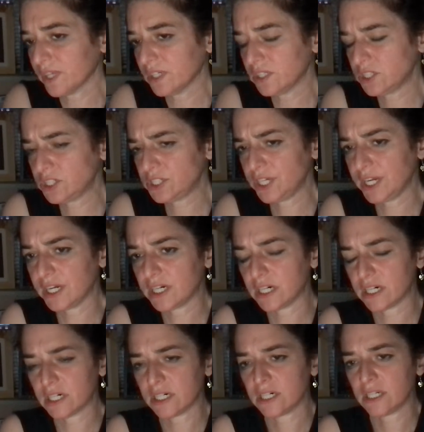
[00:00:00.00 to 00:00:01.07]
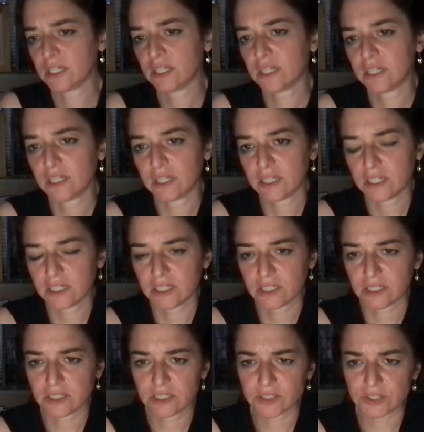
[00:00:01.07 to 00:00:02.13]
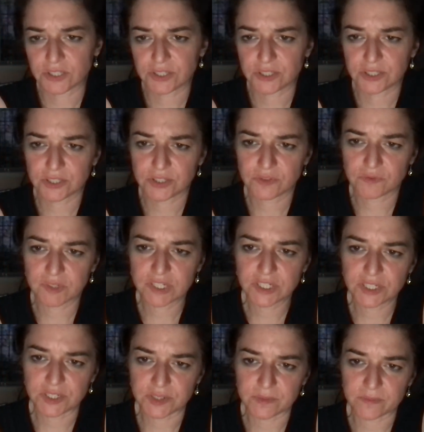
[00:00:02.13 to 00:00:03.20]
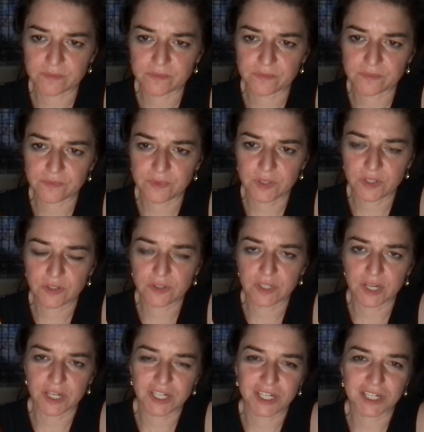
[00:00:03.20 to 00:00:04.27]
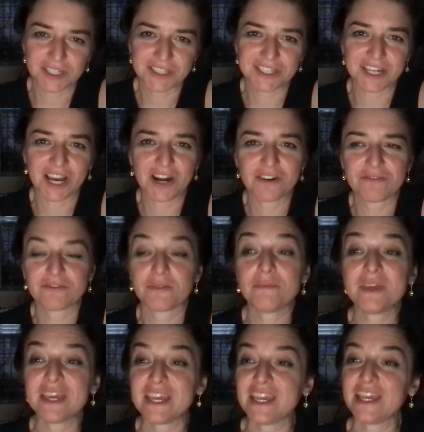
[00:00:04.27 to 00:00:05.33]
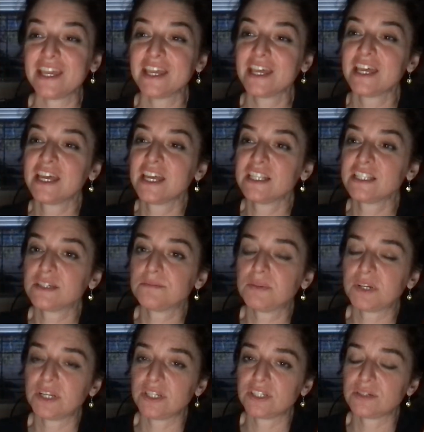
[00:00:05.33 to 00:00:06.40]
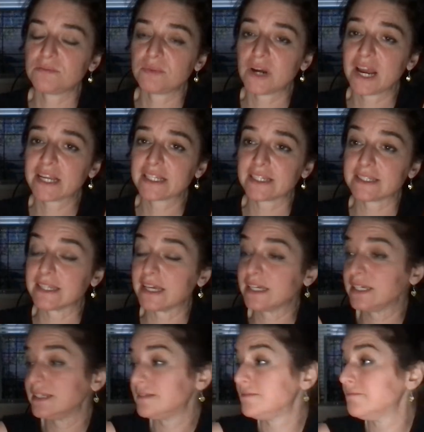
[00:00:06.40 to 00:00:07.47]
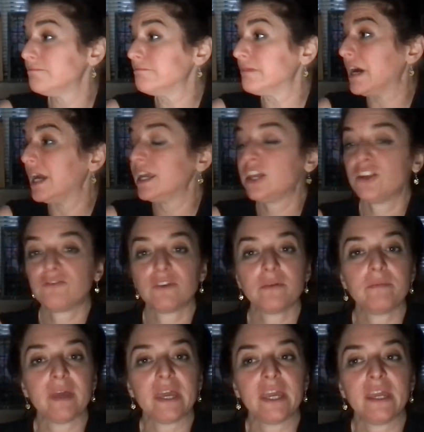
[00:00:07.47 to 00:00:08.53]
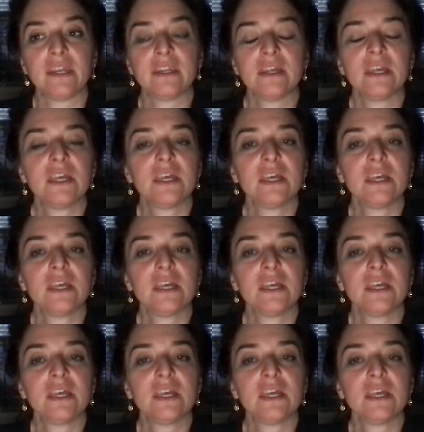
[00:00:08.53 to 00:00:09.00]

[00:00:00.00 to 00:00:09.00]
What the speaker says: share this wisdom. The idea is now for me to put into practice. I could remain